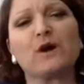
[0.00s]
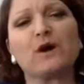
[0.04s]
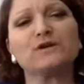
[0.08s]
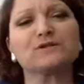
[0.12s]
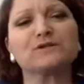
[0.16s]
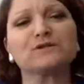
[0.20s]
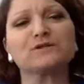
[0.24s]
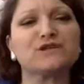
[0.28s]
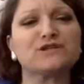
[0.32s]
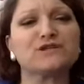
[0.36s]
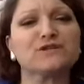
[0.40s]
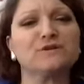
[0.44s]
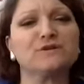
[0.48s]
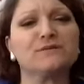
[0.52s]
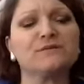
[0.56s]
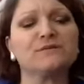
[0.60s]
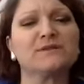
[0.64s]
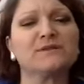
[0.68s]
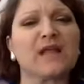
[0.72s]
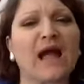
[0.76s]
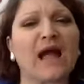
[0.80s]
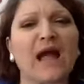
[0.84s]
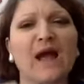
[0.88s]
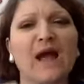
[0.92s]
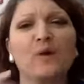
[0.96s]
do
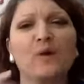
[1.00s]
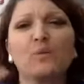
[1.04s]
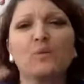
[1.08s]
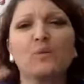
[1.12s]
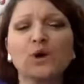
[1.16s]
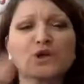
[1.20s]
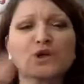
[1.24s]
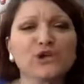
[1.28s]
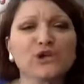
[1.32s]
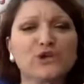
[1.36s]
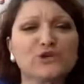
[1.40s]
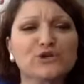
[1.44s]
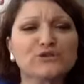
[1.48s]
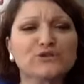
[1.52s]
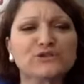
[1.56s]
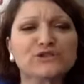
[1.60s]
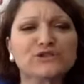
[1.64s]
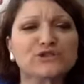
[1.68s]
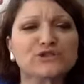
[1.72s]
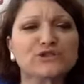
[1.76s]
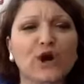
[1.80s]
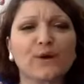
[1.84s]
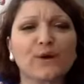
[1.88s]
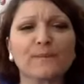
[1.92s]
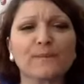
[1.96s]
not what you
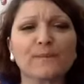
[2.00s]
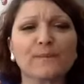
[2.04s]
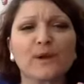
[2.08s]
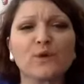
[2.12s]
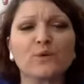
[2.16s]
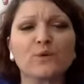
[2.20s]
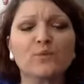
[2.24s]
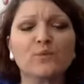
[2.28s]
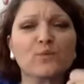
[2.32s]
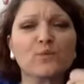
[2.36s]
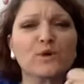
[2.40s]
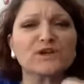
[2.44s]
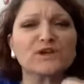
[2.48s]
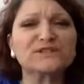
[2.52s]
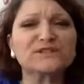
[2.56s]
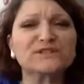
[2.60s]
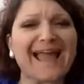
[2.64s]
determine which